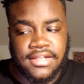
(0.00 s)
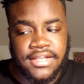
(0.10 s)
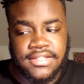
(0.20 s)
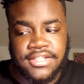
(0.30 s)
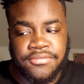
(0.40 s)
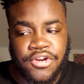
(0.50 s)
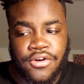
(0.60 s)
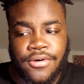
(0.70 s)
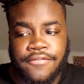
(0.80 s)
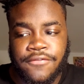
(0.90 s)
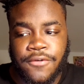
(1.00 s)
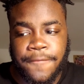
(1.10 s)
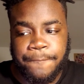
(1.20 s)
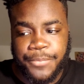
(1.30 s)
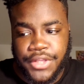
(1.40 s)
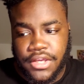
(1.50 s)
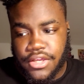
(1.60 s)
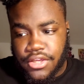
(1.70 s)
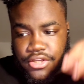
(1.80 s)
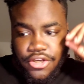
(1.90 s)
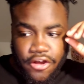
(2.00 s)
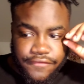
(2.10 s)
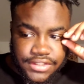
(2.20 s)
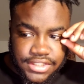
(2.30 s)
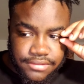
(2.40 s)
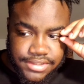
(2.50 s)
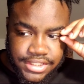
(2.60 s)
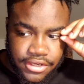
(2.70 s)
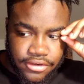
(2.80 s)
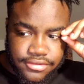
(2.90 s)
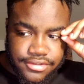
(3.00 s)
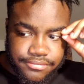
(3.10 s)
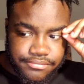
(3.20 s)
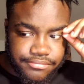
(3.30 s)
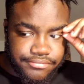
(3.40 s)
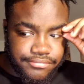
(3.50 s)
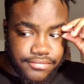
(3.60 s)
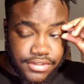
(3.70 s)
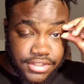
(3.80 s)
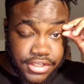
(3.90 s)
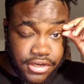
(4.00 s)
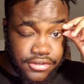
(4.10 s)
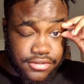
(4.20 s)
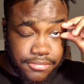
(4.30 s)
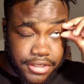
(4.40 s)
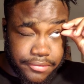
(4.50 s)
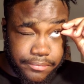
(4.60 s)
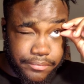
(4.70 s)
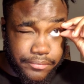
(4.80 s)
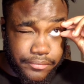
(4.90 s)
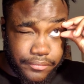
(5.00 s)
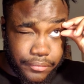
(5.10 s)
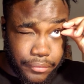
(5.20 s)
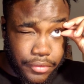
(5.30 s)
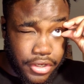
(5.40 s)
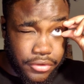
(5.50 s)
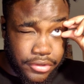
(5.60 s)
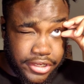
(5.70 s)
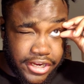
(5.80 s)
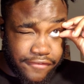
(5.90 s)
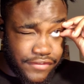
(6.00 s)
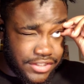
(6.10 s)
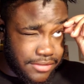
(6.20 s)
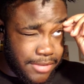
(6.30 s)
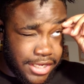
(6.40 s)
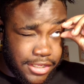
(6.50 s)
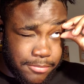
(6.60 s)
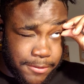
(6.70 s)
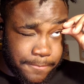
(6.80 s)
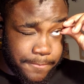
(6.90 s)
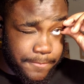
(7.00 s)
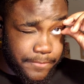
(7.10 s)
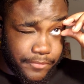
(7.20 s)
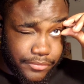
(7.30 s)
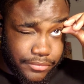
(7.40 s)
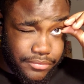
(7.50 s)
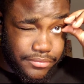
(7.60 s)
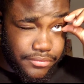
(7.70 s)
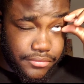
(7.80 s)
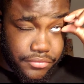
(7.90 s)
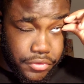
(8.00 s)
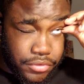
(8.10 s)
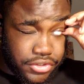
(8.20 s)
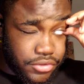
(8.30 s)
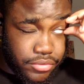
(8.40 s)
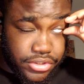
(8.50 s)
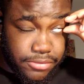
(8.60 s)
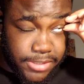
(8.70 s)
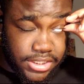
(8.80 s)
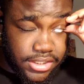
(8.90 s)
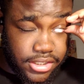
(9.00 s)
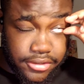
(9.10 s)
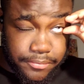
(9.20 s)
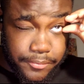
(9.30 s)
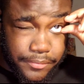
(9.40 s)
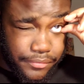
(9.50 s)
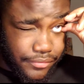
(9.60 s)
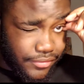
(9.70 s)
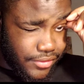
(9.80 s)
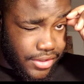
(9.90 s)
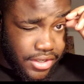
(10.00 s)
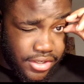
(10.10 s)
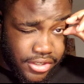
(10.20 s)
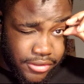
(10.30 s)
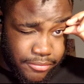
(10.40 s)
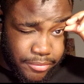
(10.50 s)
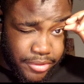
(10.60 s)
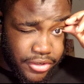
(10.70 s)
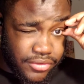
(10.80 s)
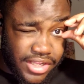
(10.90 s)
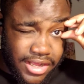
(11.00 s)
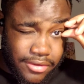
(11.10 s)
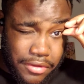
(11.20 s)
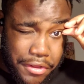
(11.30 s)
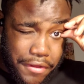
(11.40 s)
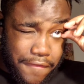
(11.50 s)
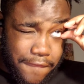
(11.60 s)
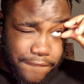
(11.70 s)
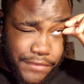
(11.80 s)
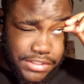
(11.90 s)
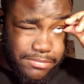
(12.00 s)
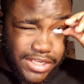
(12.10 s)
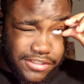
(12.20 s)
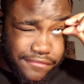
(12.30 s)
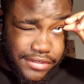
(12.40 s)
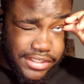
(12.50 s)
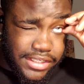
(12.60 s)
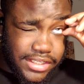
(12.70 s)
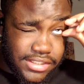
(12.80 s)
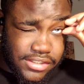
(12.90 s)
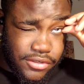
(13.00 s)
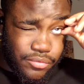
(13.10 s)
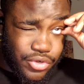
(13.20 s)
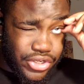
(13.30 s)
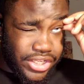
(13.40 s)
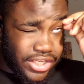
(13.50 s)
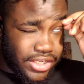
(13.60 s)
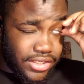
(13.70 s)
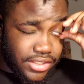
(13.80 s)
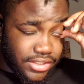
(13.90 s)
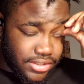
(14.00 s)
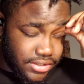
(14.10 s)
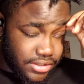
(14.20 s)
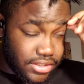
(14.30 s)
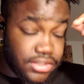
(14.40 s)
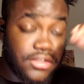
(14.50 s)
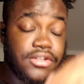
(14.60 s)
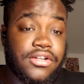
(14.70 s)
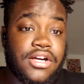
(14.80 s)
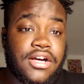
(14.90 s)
his team go 0-4. Dolphins, Seahawks. Seahawks, man. I don't care if it's in Miami. Russell Wilson about to cook. I'm not gonna lie. Fitzmagic finna get his little one in, his little